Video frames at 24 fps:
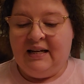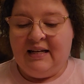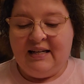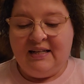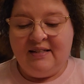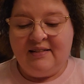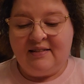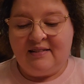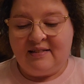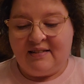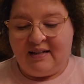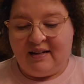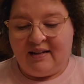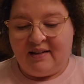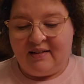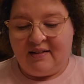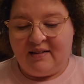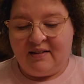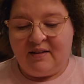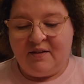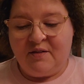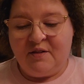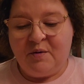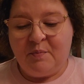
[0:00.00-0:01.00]

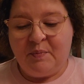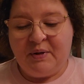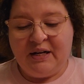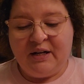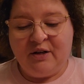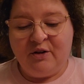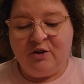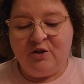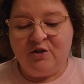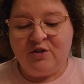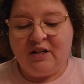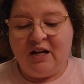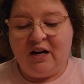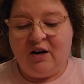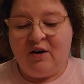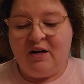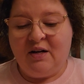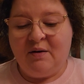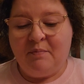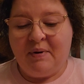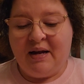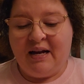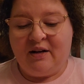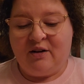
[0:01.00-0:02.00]
Instead, the picketers
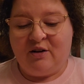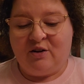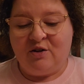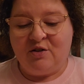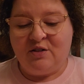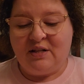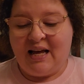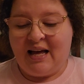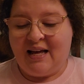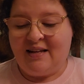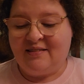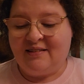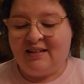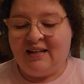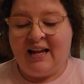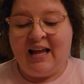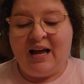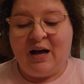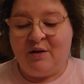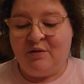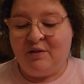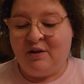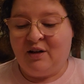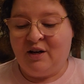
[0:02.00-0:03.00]
carried banners asking
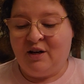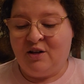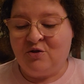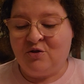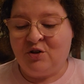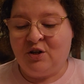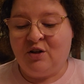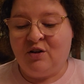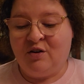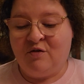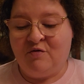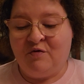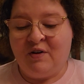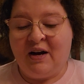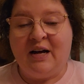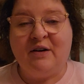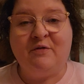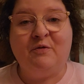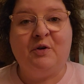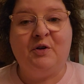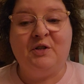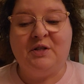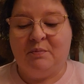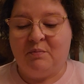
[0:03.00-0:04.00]
how the country could
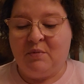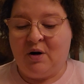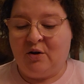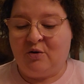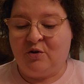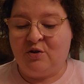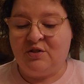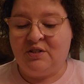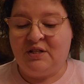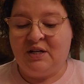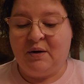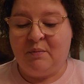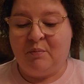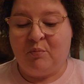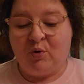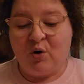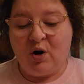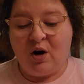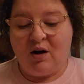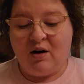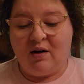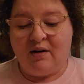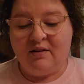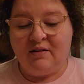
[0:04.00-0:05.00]
fight for democracy
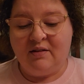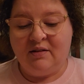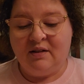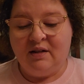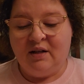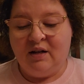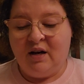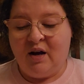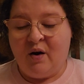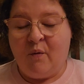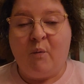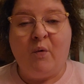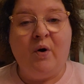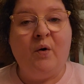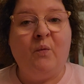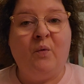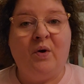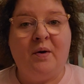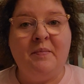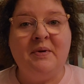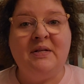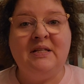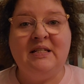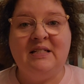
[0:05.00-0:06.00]
abroad when
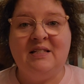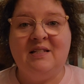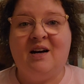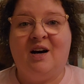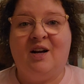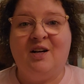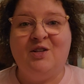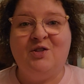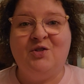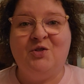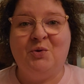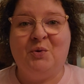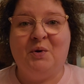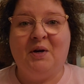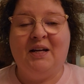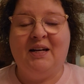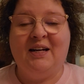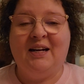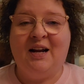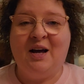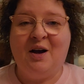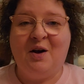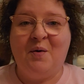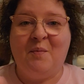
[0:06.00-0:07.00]
women did not enjoy it
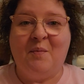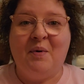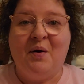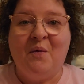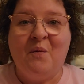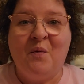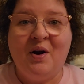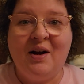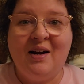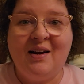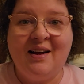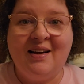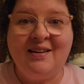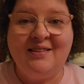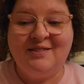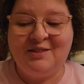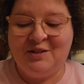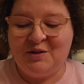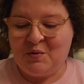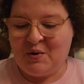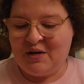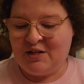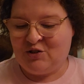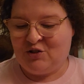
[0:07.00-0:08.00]
at home. What an
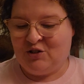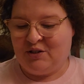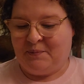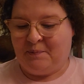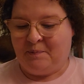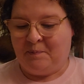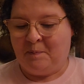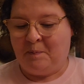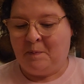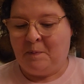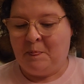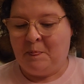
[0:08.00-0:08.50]
excellent question.